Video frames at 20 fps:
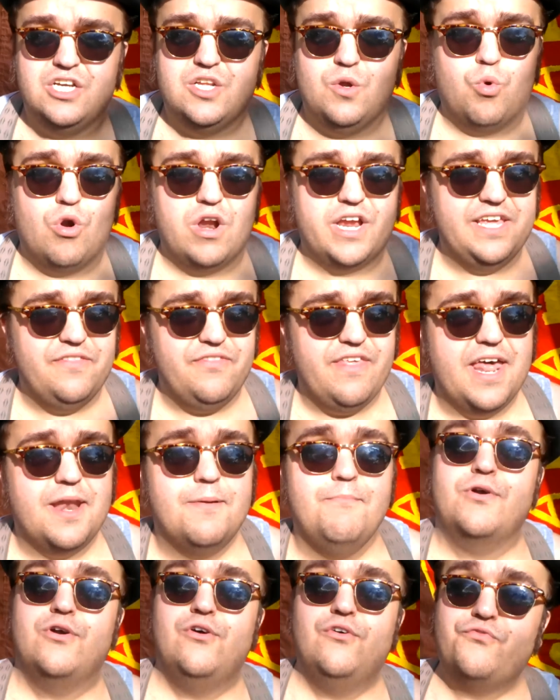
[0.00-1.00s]
to work in the
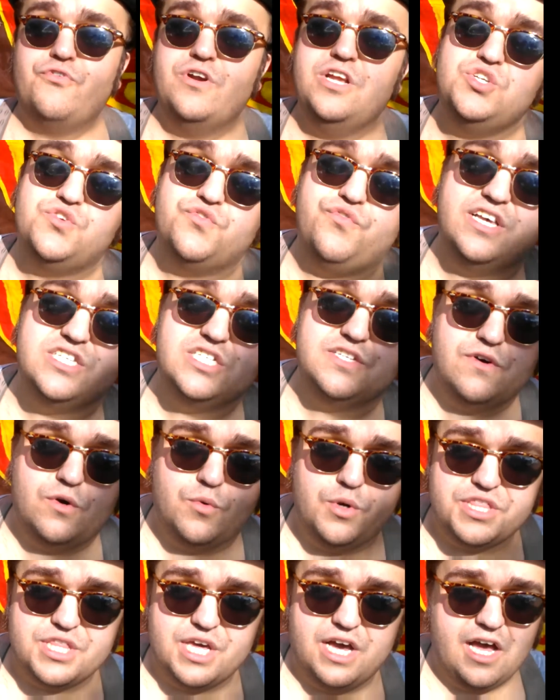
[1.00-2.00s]
Edinburgh Fringe
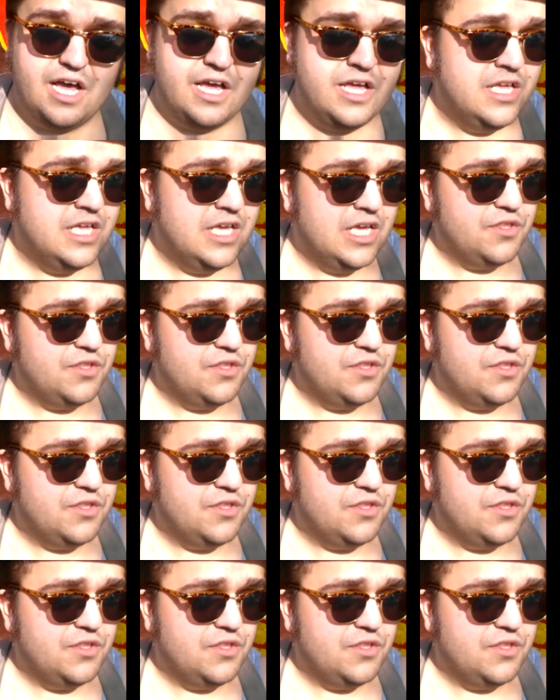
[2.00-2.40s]
Festival with uh,